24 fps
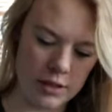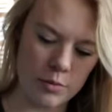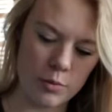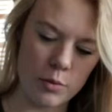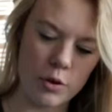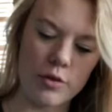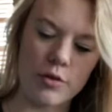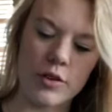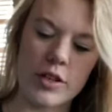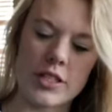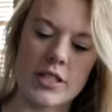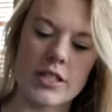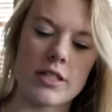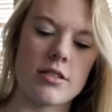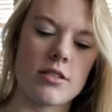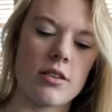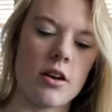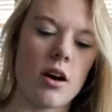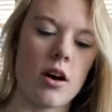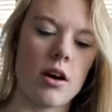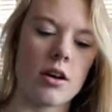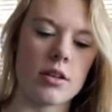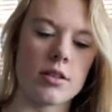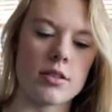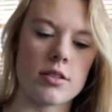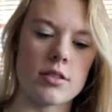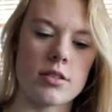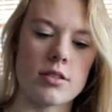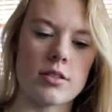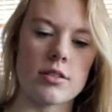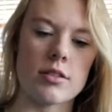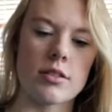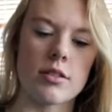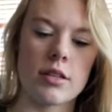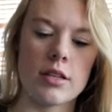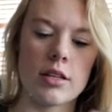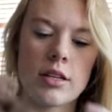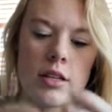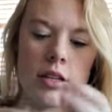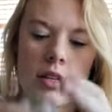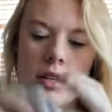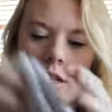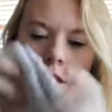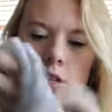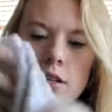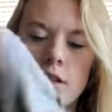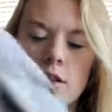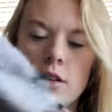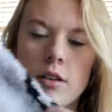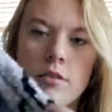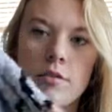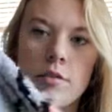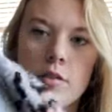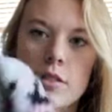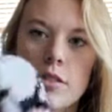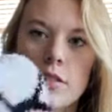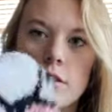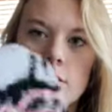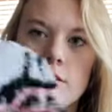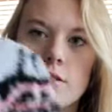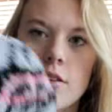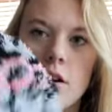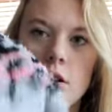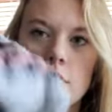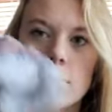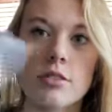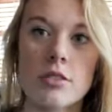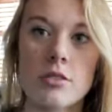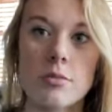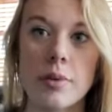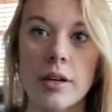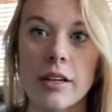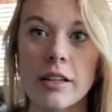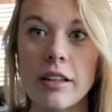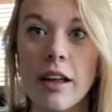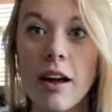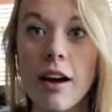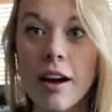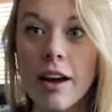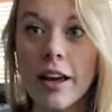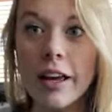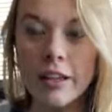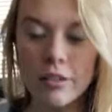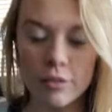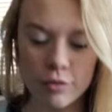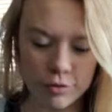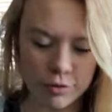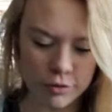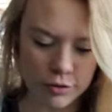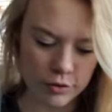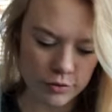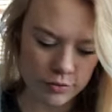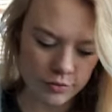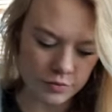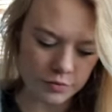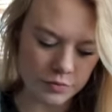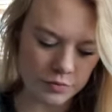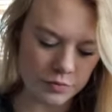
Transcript: More fuzzy socks. Fuzzy socks are my life